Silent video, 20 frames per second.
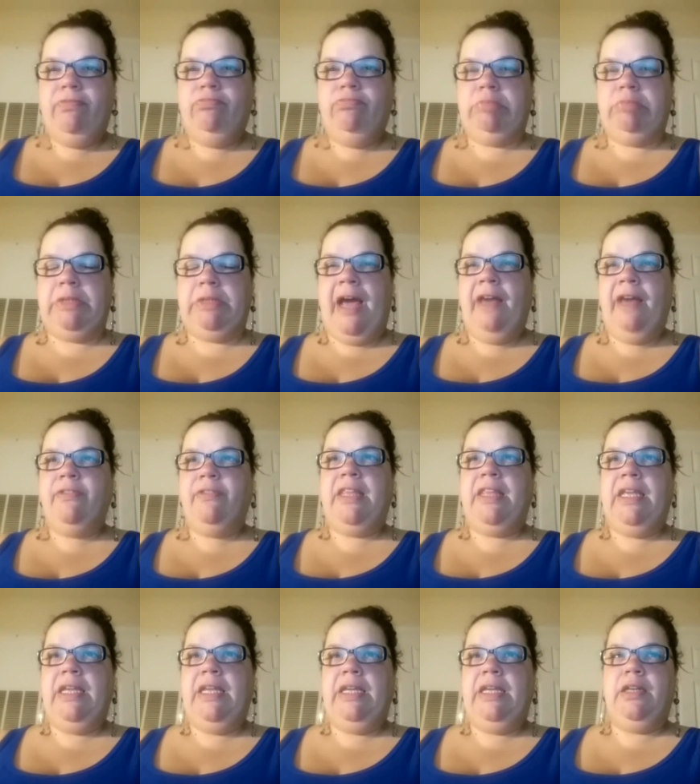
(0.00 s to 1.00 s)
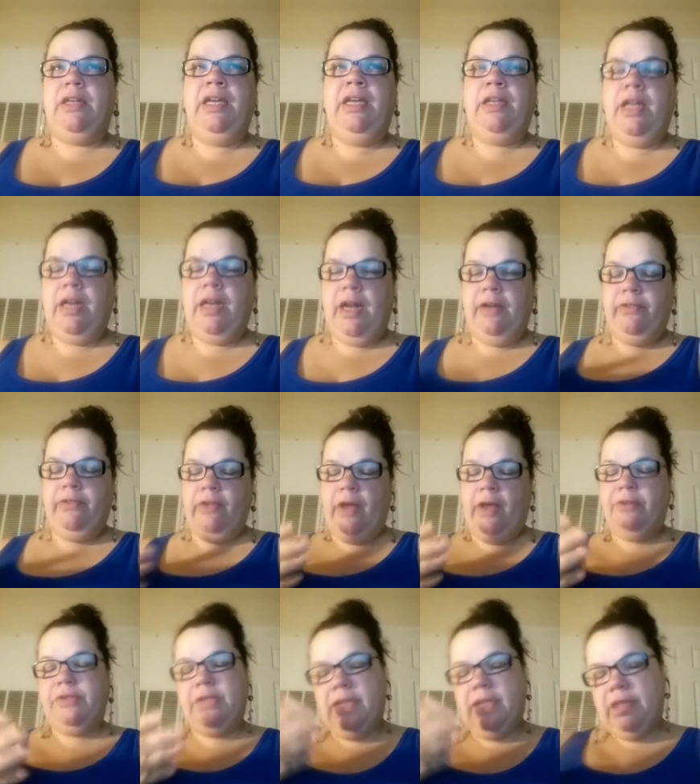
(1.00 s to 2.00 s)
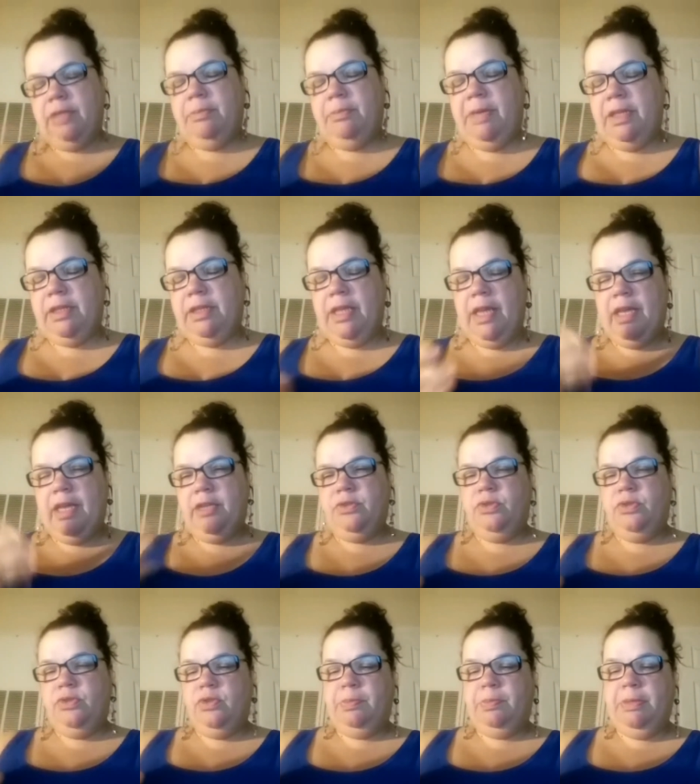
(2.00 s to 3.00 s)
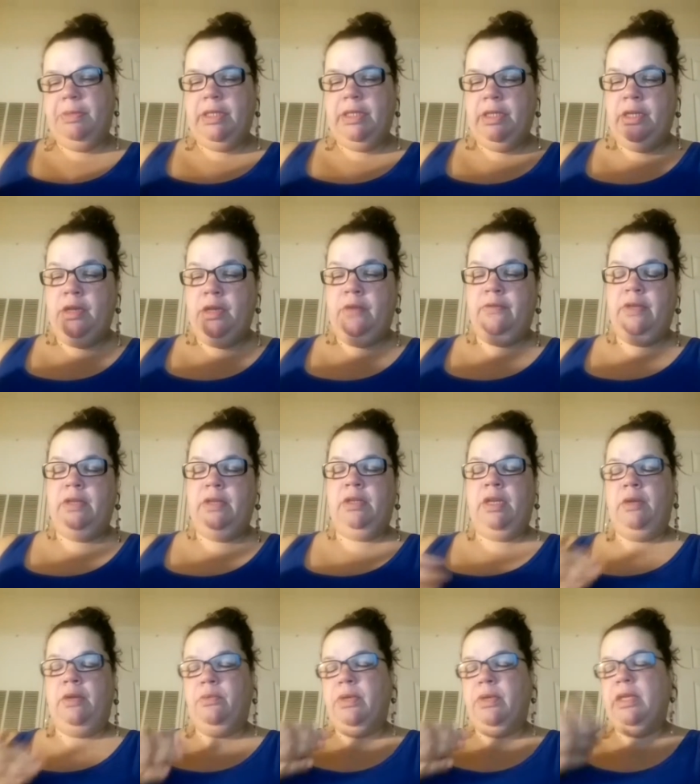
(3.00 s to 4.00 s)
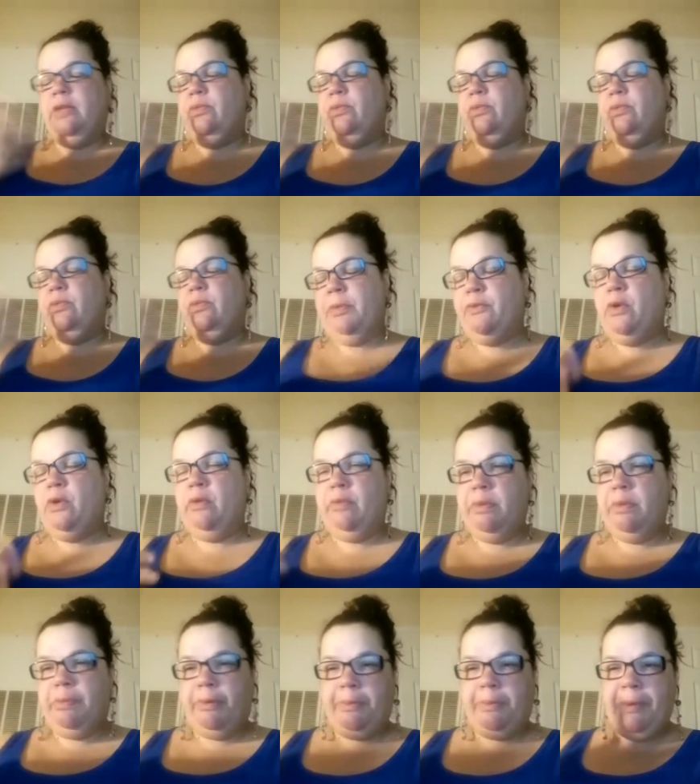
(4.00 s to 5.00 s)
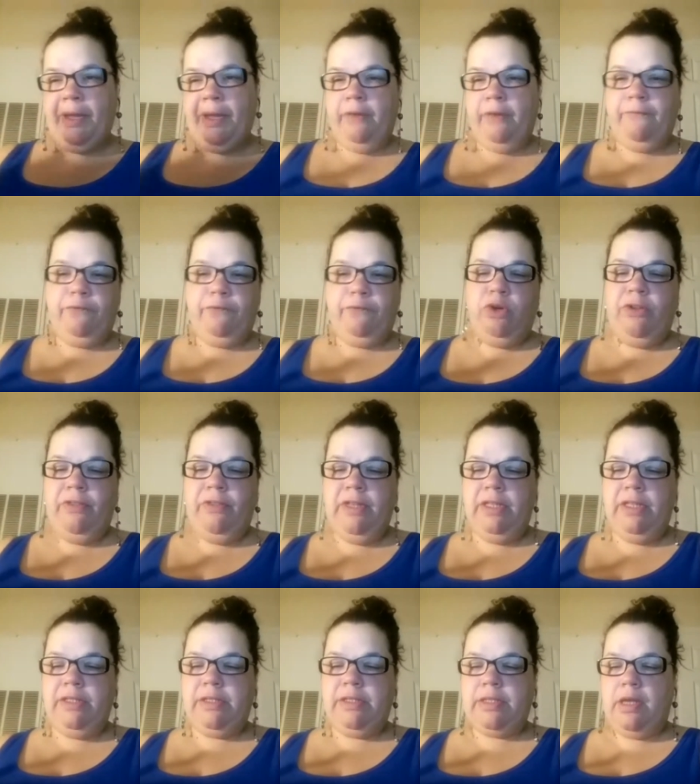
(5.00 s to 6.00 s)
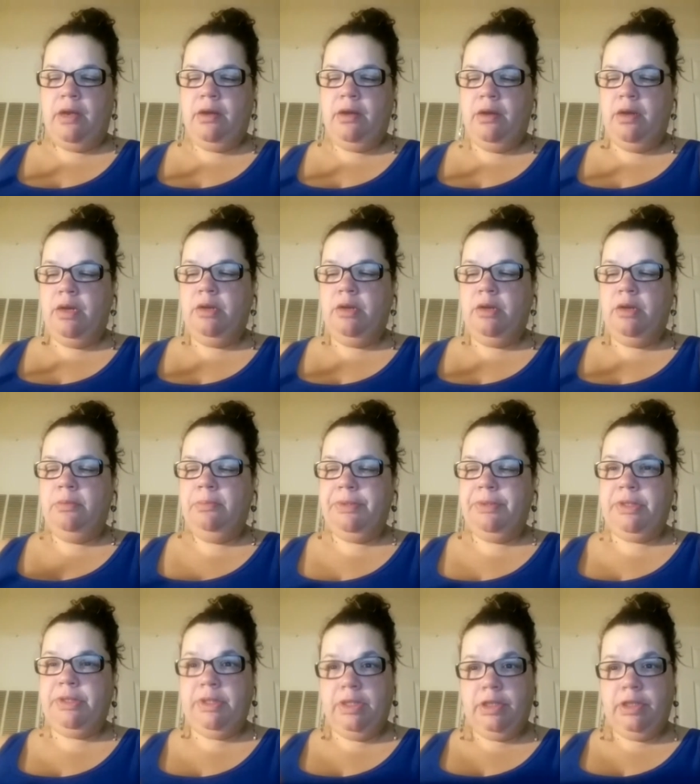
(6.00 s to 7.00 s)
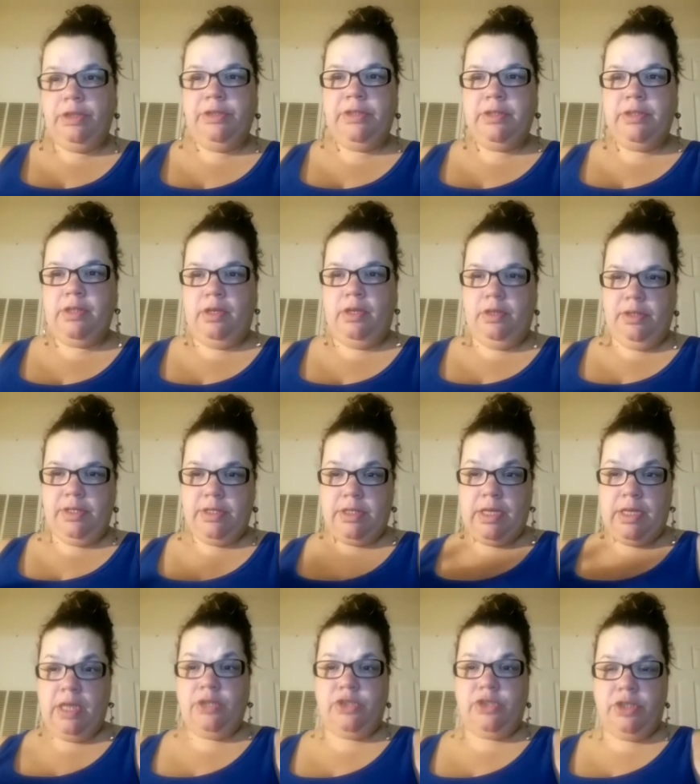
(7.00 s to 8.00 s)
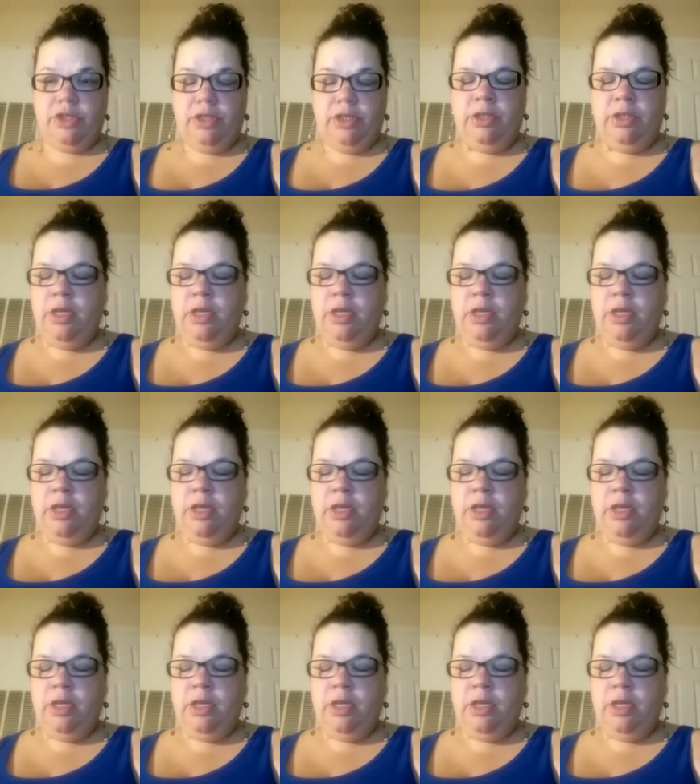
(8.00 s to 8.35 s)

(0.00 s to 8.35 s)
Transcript: I think, I was thinking about that as you're speaking of it. Now, before we prepared for this particular session,